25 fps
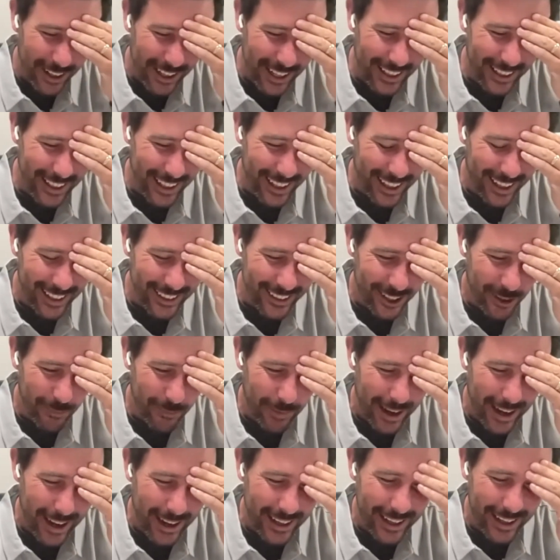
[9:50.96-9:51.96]
funny. Like I look
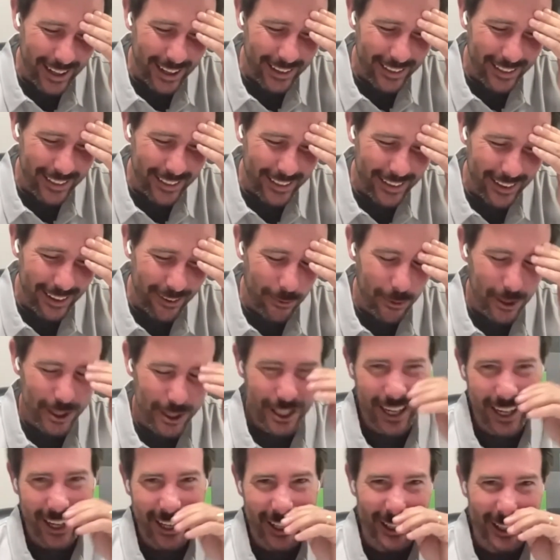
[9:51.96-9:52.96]
back and I, I
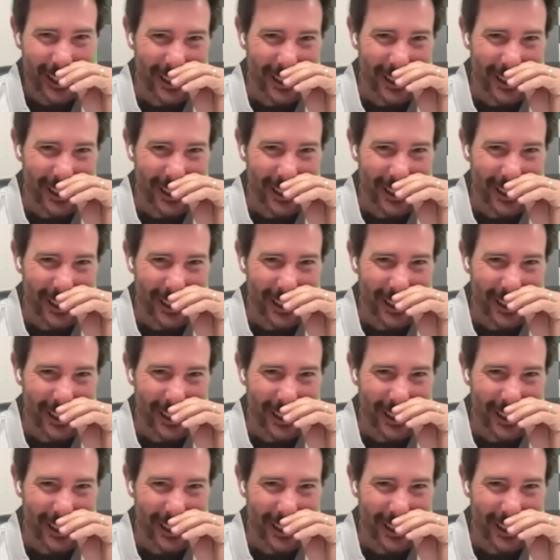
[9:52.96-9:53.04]
wish I could